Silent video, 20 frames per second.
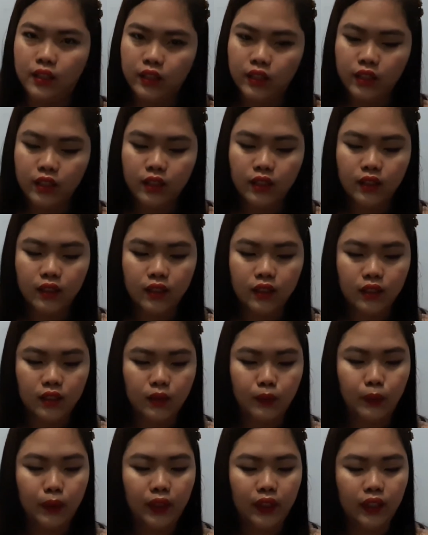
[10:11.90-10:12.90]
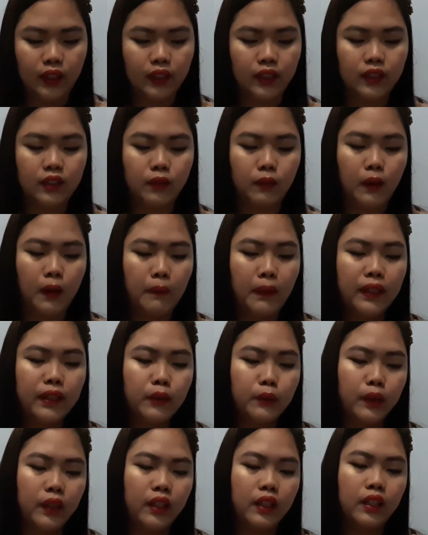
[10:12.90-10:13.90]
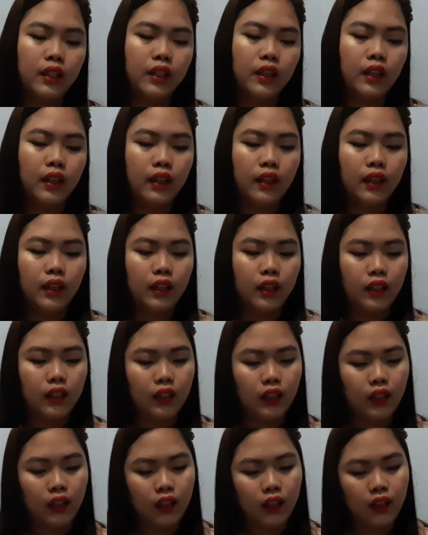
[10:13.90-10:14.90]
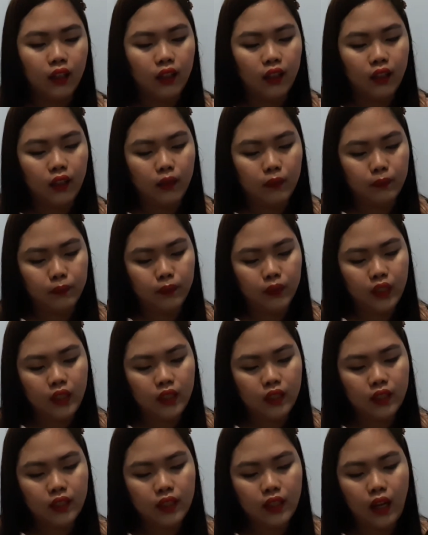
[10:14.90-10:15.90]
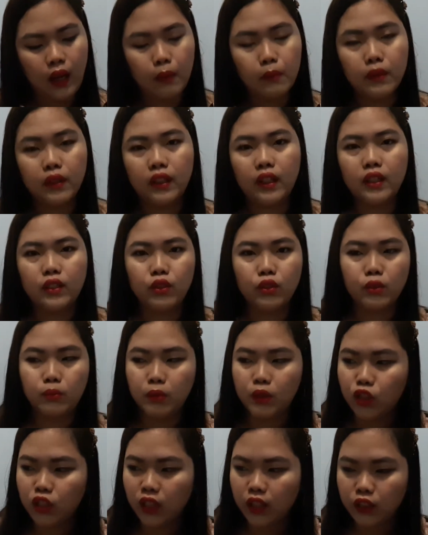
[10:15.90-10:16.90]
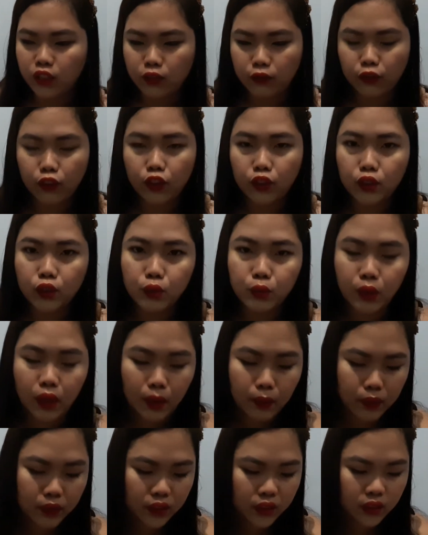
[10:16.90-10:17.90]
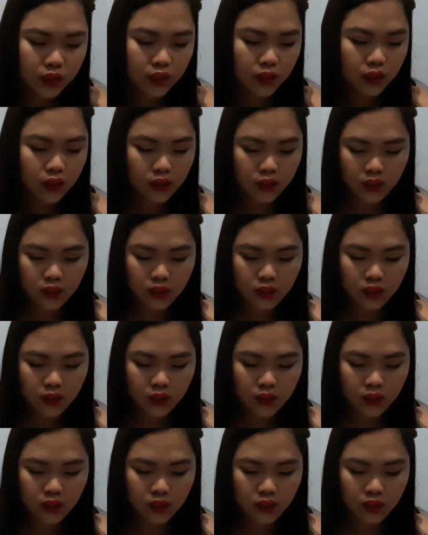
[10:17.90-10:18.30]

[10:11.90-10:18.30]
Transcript: Just wait. By the way, this camera should be charged for 2 hours.